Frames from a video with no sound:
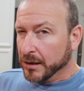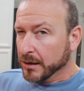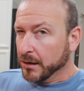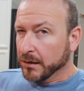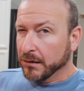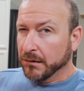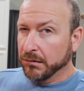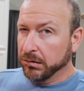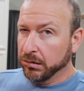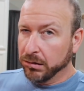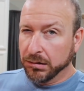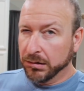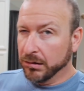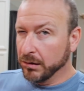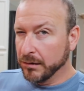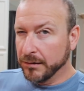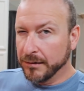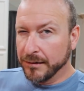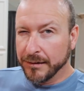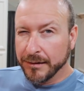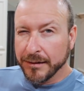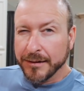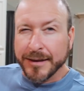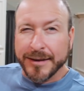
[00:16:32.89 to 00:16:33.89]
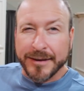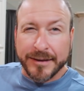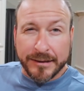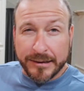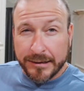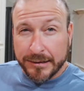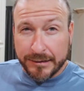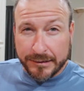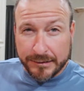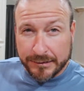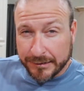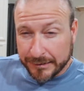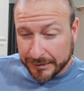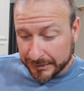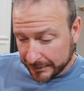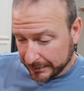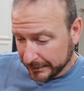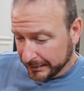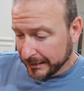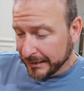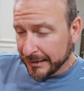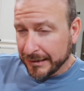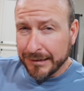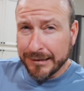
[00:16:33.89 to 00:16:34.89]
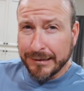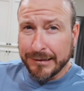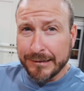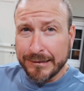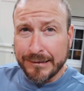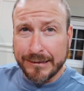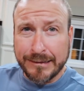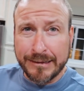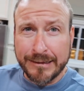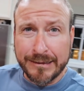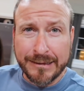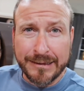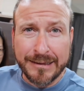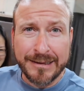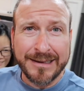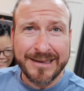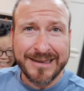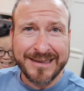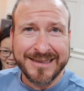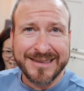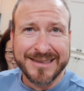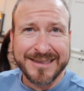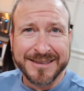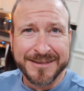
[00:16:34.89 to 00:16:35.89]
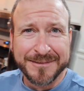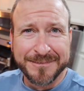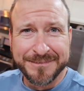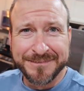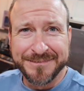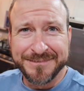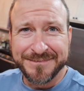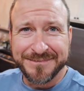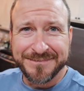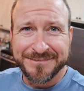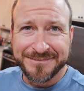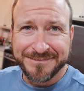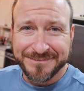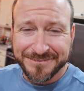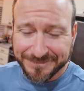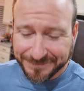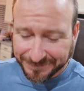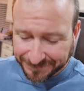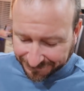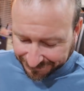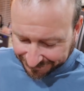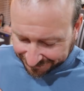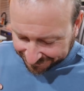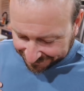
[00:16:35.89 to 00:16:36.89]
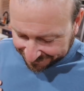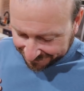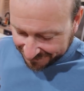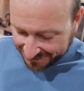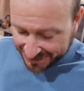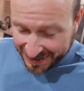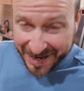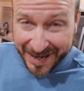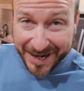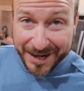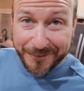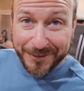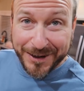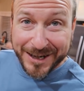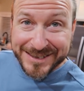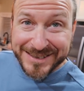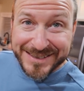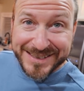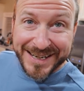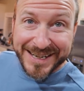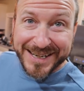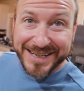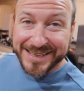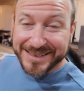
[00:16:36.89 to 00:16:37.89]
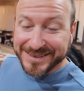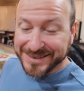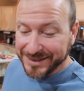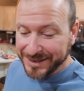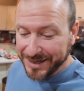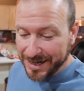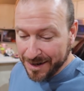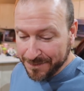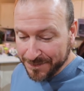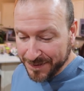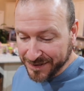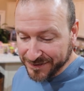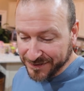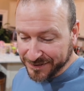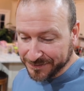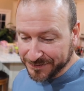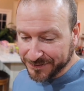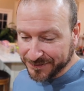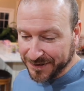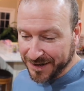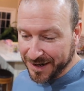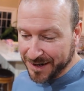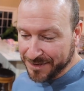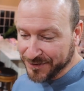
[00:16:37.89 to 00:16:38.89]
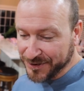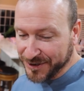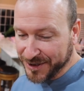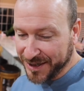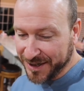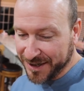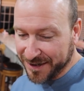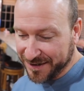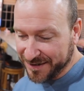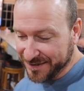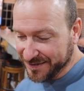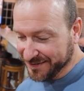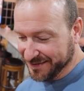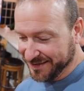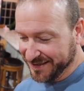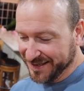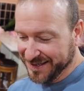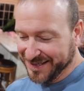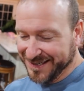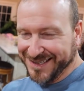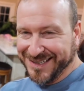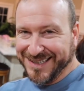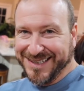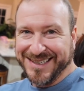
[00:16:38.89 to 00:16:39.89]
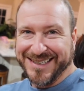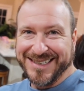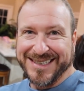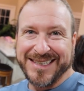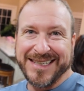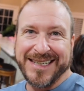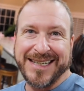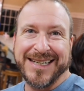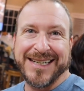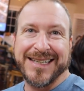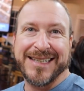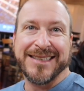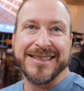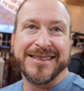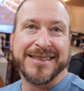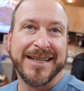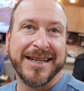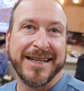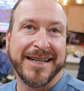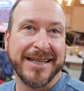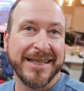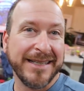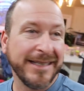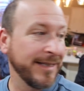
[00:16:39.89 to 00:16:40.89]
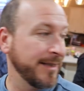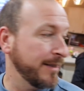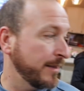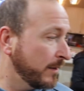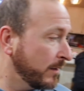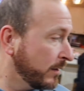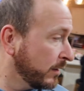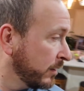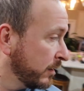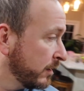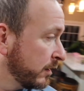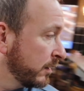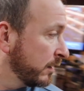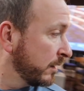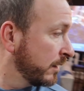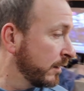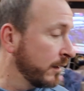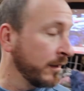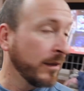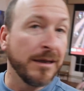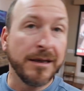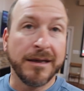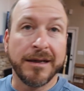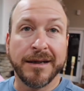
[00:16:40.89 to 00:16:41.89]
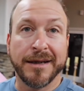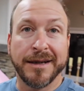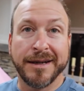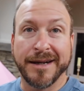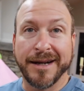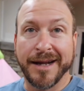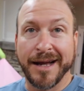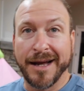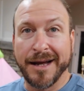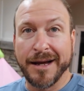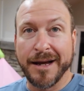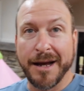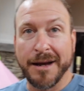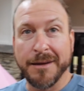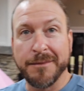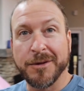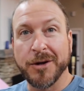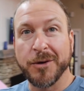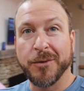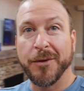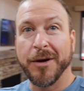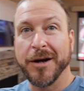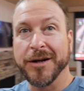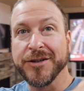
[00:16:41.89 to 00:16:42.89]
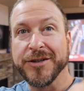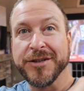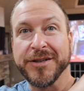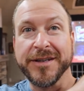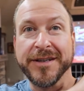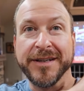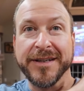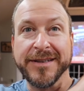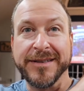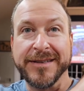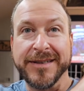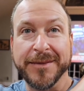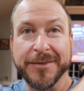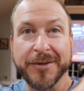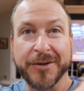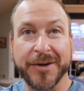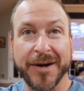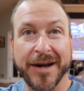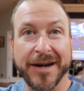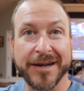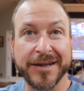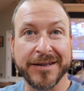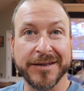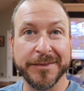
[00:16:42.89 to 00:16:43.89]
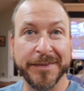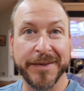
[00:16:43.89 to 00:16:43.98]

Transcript: On your face. I kick his ass, not punch his face. Anyways, take it easy. Comment, subscribe, share. And uh, let's go. And I, I'm gonna watch the Democratic